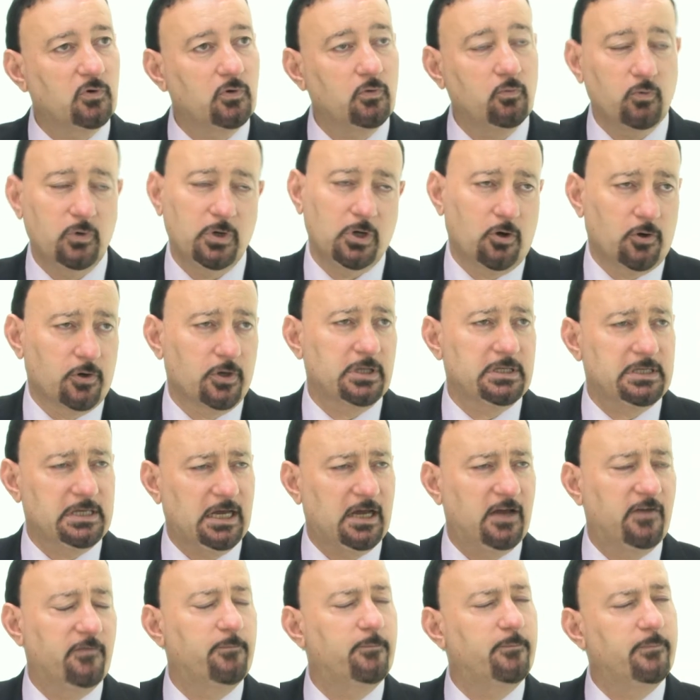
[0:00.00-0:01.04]
We already have
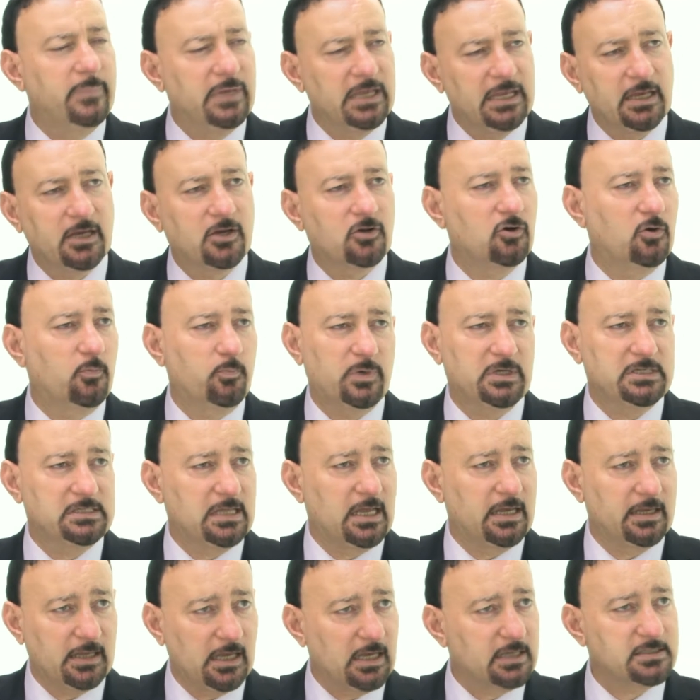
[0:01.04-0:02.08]
big companies
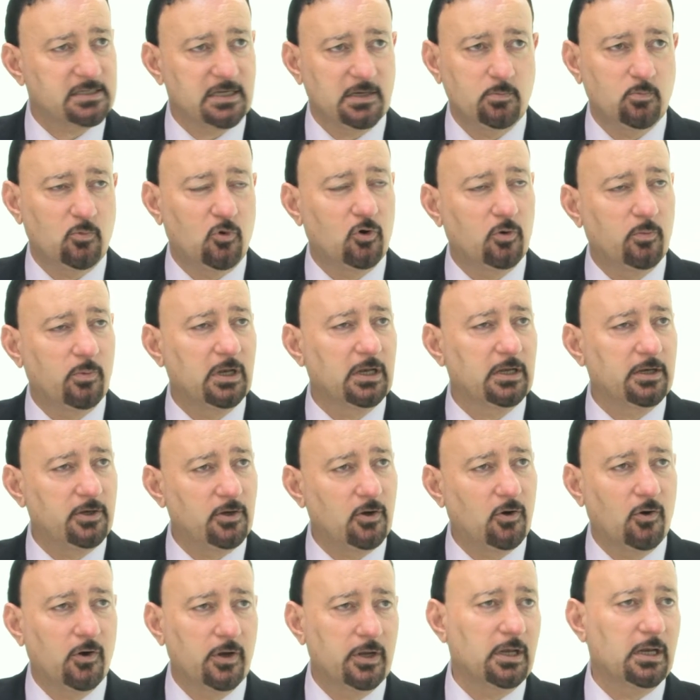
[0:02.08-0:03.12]
like ExxonMobil in
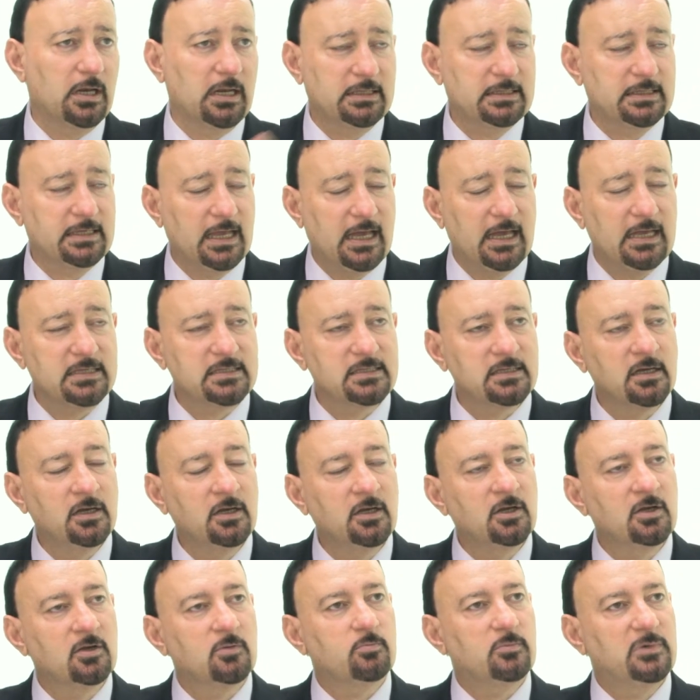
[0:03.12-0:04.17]
oil and gas,
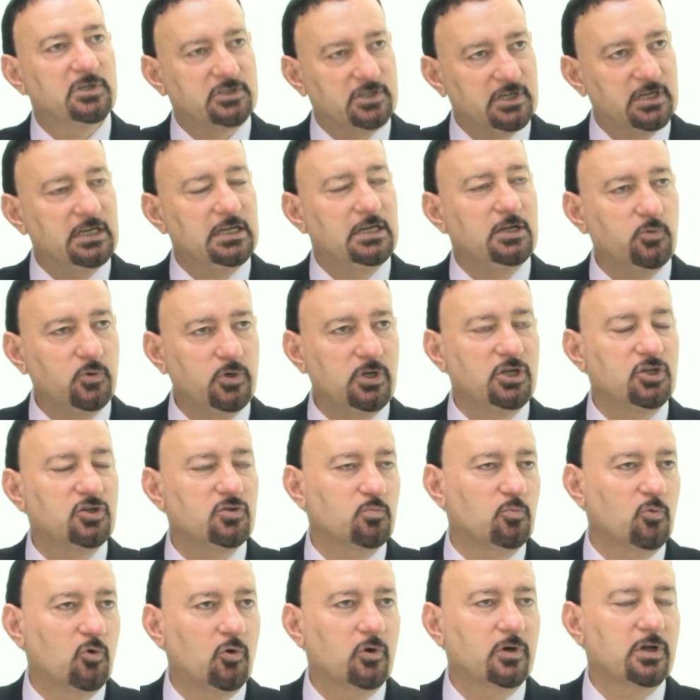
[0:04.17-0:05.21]
but really we need
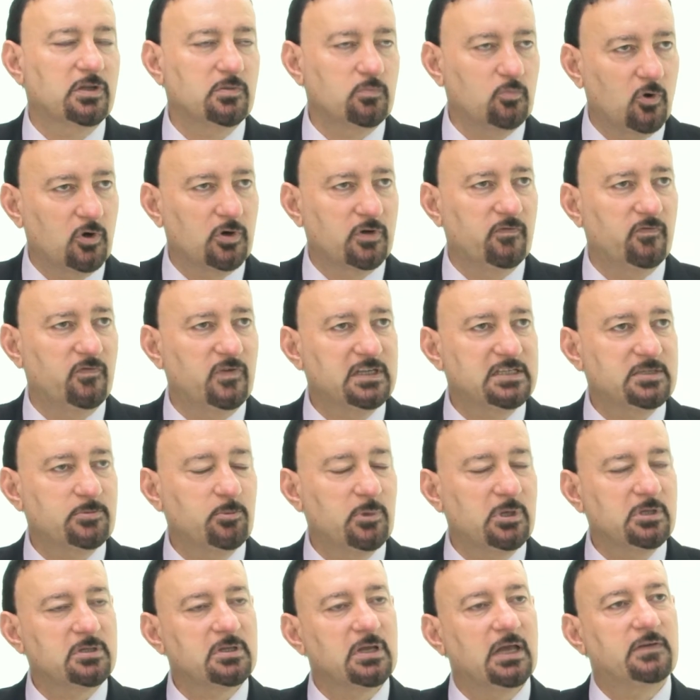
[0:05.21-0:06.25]
more and more investment,
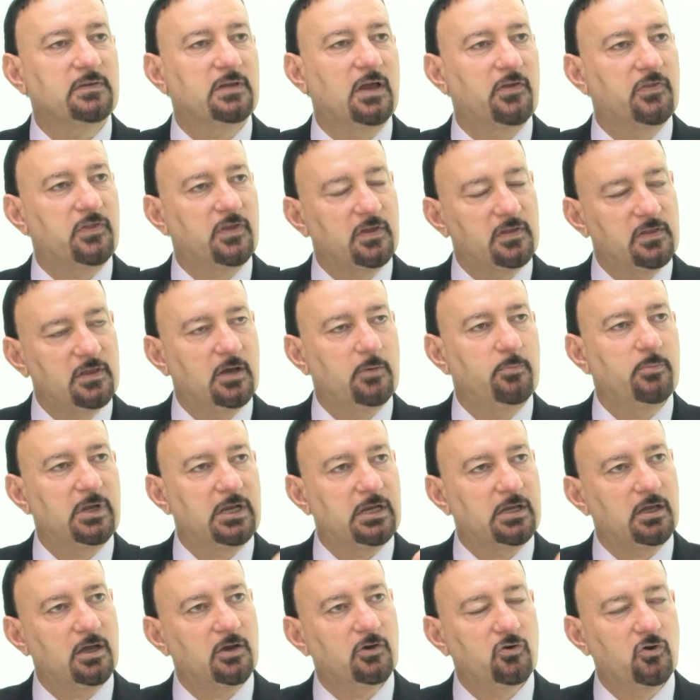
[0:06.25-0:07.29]
and I think the
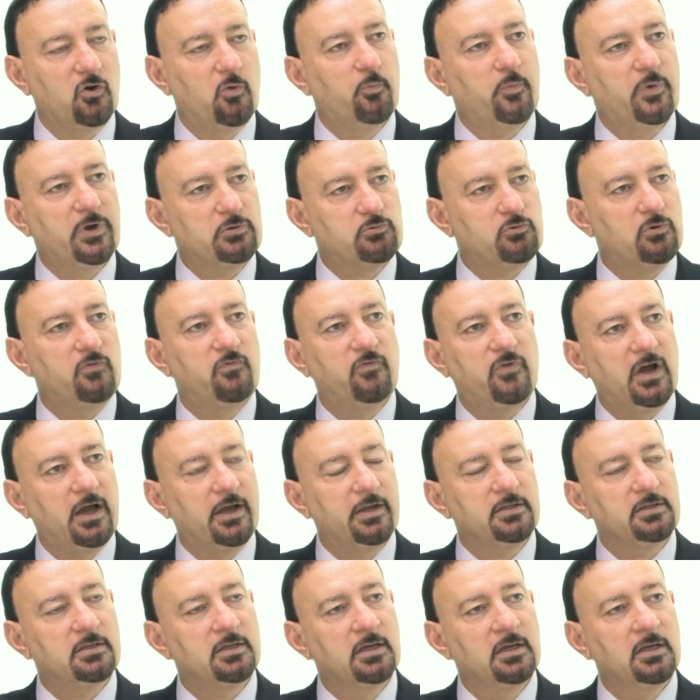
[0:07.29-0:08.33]
American company will find
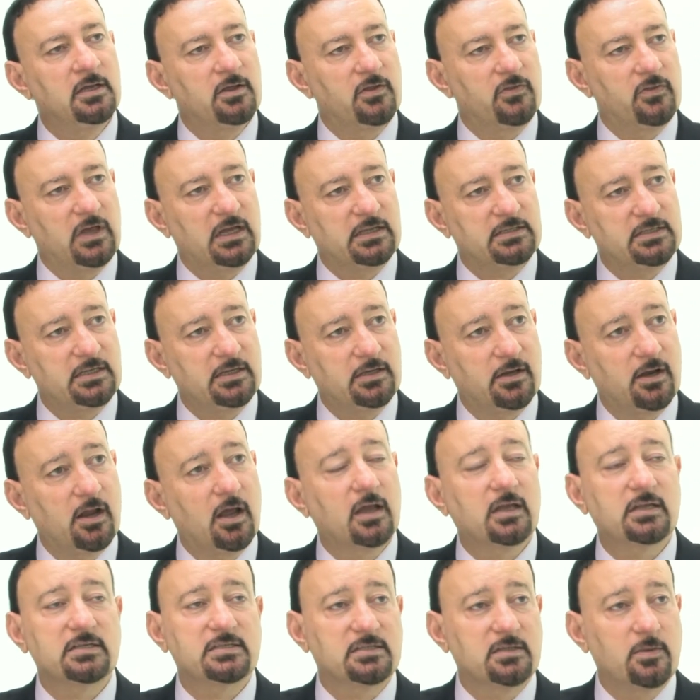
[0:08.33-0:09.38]
that Iraq
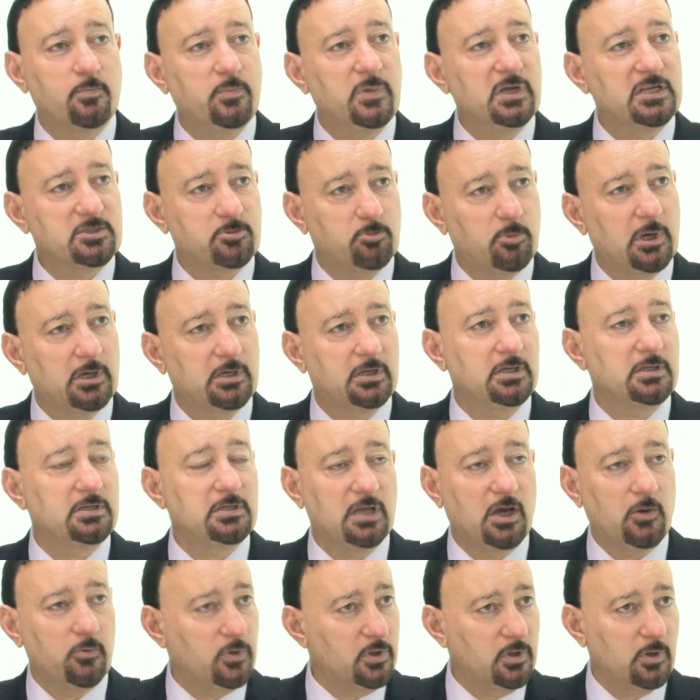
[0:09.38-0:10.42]
is the best market now
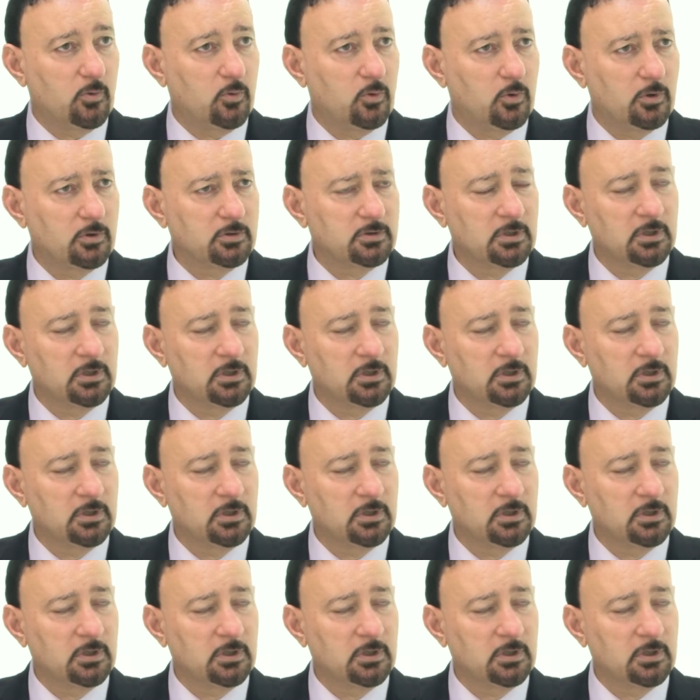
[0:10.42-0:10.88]
in the world.